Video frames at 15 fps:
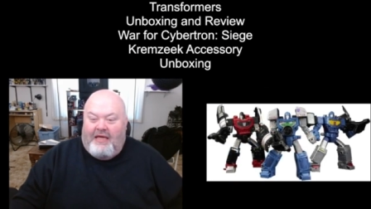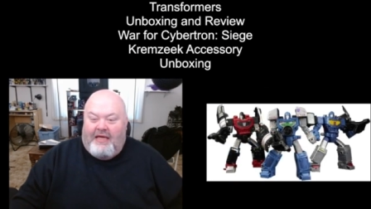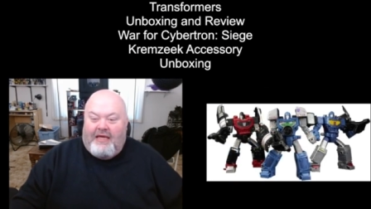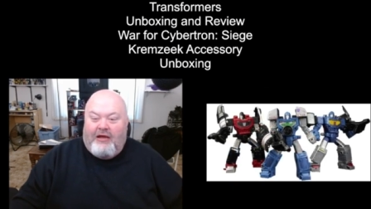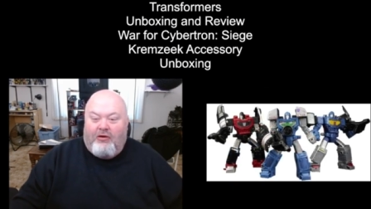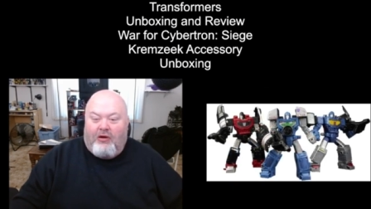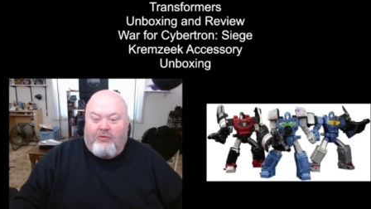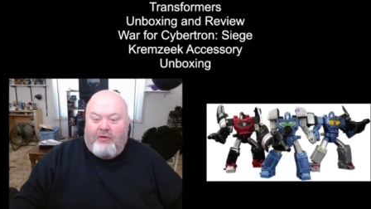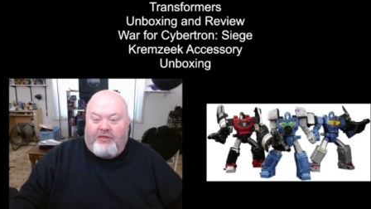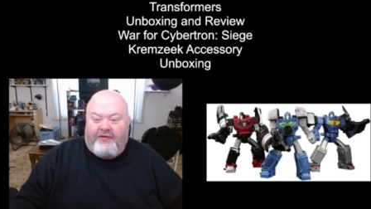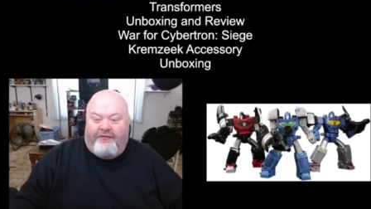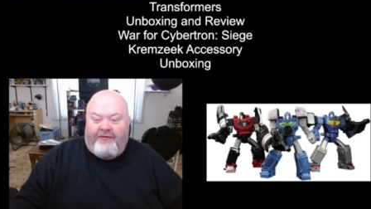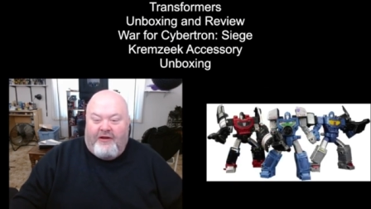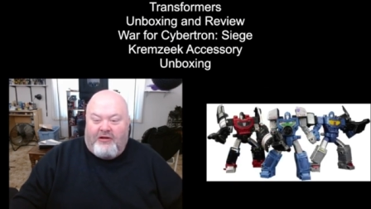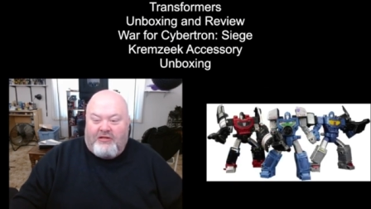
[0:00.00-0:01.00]
Here are what the
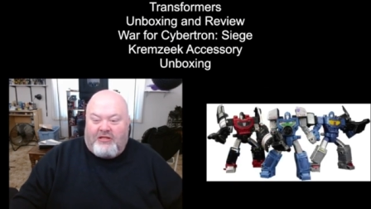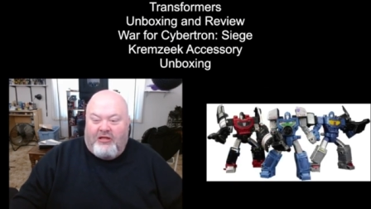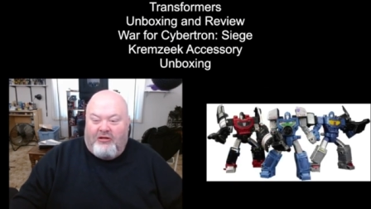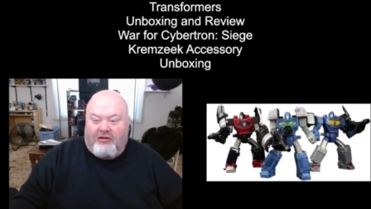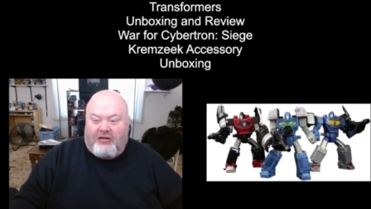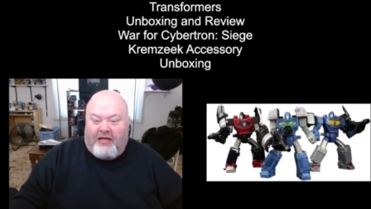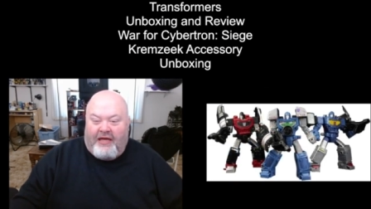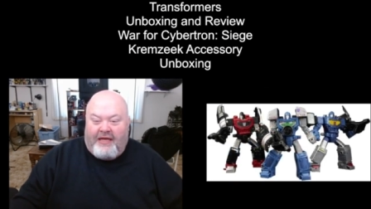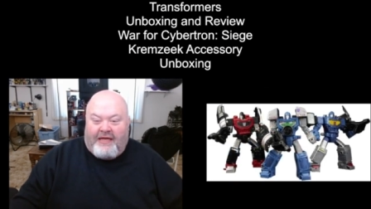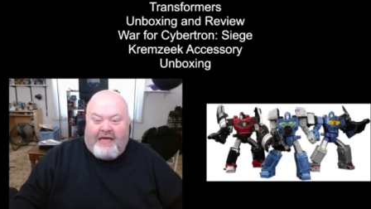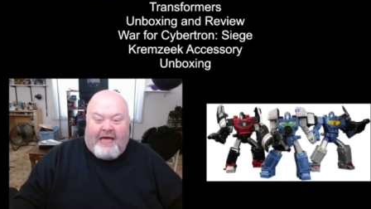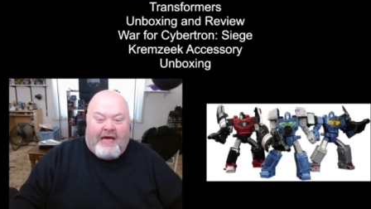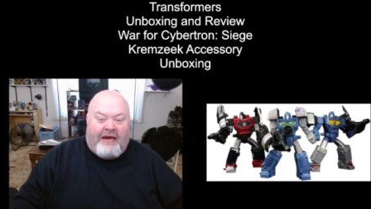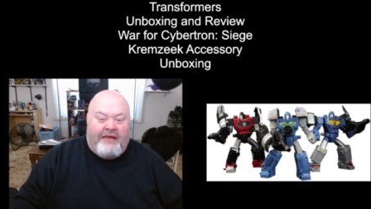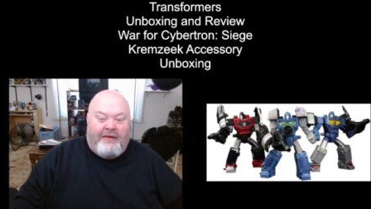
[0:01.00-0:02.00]
figures look like
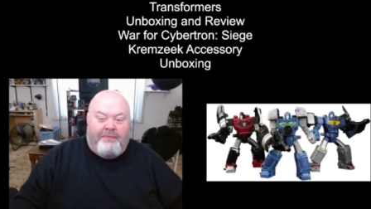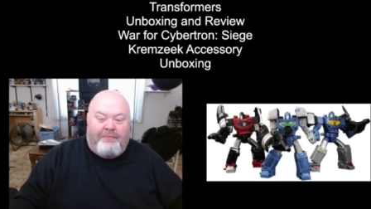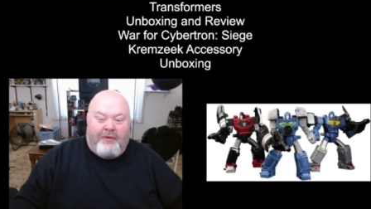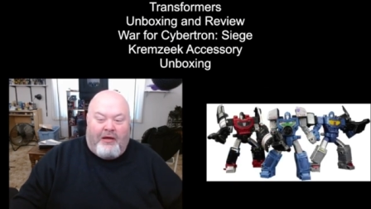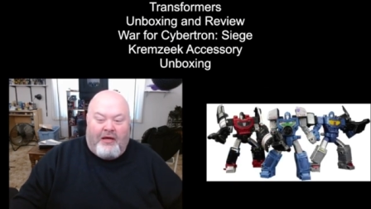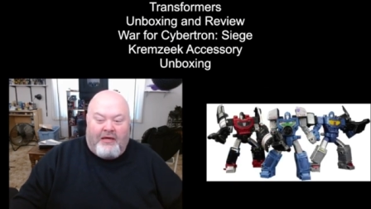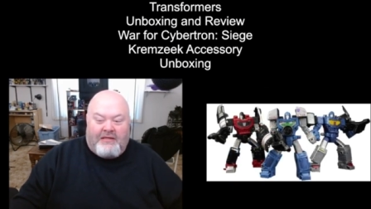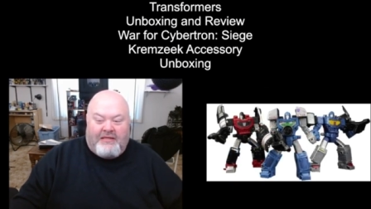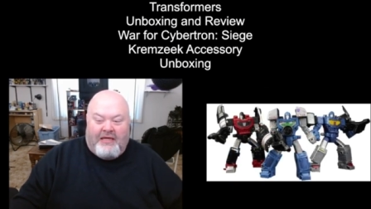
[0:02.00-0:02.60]
out of the box.